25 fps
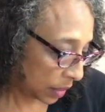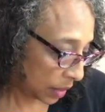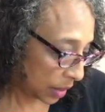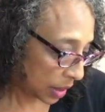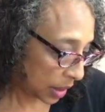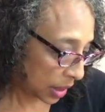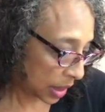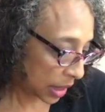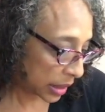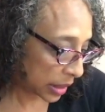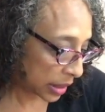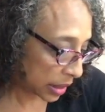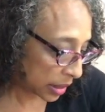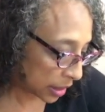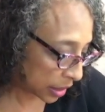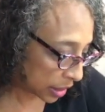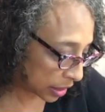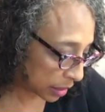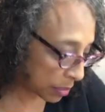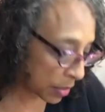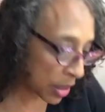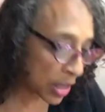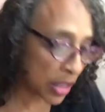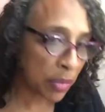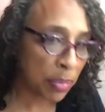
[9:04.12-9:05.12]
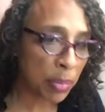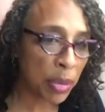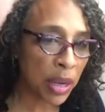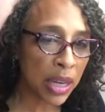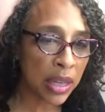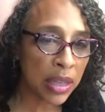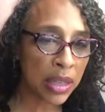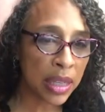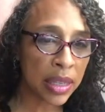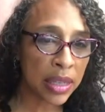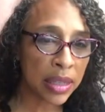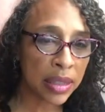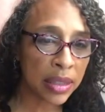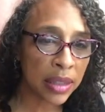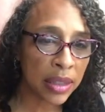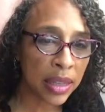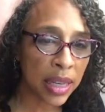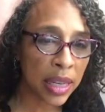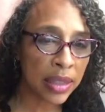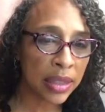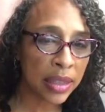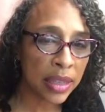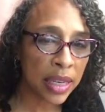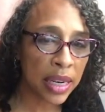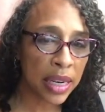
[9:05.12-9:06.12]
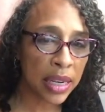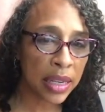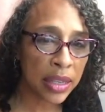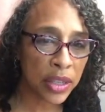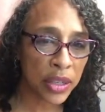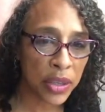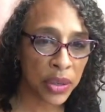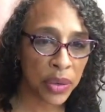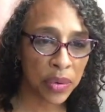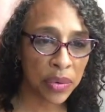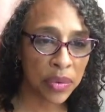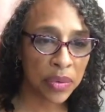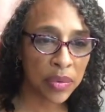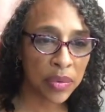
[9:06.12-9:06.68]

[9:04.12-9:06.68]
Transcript: This is as much buckling as it's gonna do.